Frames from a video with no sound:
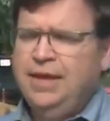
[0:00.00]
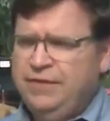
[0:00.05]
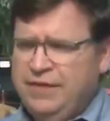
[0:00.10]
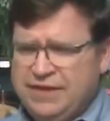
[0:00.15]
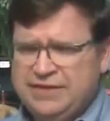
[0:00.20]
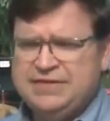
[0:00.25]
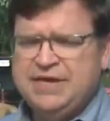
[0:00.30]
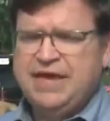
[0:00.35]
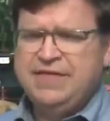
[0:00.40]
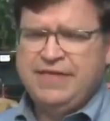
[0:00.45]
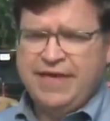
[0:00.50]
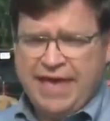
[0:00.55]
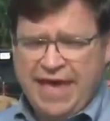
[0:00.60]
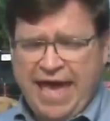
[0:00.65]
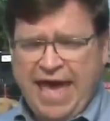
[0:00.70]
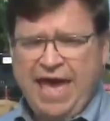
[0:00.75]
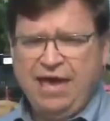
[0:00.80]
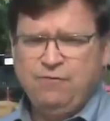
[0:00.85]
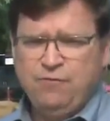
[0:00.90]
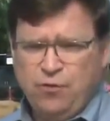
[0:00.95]
They say
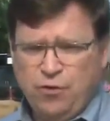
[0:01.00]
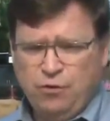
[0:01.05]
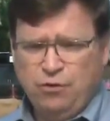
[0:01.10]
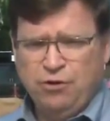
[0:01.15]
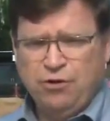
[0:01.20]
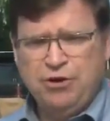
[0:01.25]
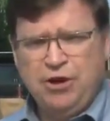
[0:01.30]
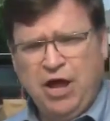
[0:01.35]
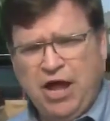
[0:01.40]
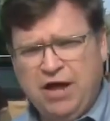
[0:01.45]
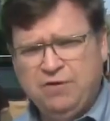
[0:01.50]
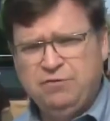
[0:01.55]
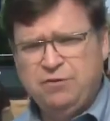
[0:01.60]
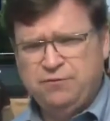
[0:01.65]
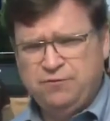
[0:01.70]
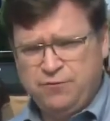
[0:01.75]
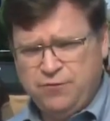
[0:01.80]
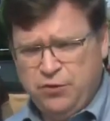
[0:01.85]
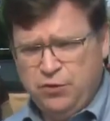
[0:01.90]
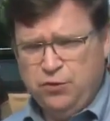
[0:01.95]
they have heard of
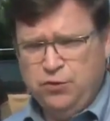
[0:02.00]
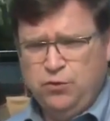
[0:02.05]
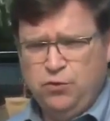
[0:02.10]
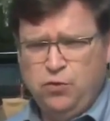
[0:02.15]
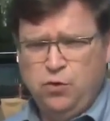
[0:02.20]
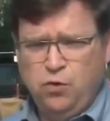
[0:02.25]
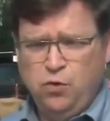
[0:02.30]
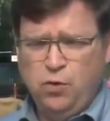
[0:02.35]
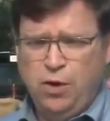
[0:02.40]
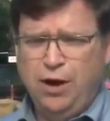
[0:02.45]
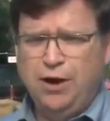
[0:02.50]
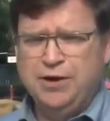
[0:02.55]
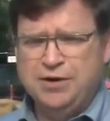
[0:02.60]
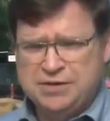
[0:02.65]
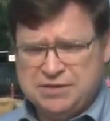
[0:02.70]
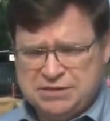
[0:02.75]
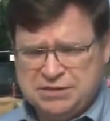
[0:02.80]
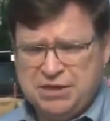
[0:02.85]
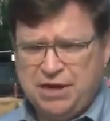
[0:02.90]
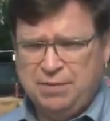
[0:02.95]
a few who
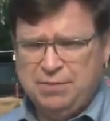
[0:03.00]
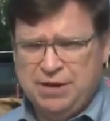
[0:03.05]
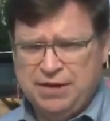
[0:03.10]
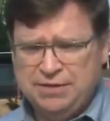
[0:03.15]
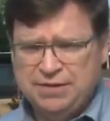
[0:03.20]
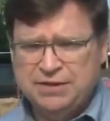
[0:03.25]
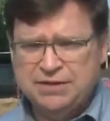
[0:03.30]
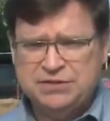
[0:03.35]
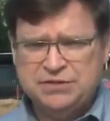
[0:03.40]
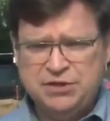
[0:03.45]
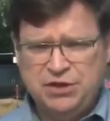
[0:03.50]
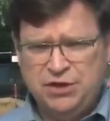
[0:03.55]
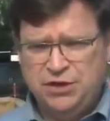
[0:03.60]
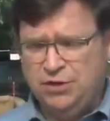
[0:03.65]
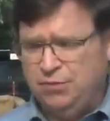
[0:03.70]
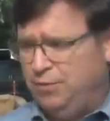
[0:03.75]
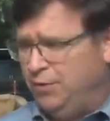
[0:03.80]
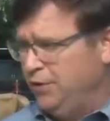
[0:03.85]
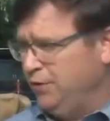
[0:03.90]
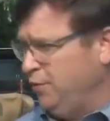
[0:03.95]
aren't coming this
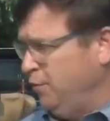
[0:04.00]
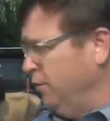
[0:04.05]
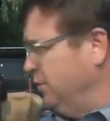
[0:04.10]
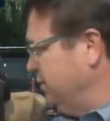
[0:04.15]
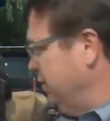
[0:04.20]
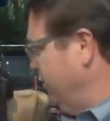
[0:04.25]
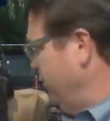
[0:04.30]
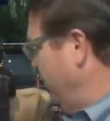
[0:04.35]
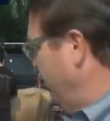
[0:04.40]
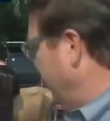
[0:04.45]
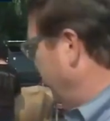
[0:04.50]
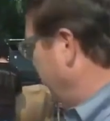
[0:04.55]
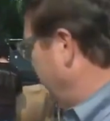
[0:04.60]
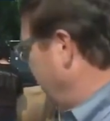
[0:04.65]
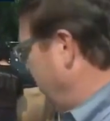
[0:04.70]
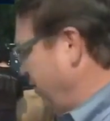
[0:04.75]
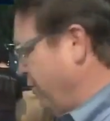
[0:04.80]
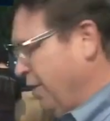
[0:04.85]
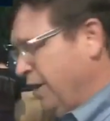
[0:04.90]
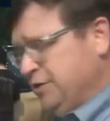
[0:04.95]
year, but of course
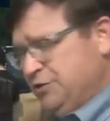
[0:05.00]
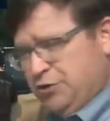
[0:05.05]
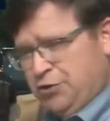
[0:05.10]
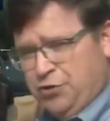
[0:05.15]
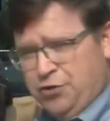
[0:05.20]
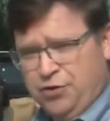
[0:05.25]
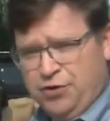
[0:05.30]
everybody here, as you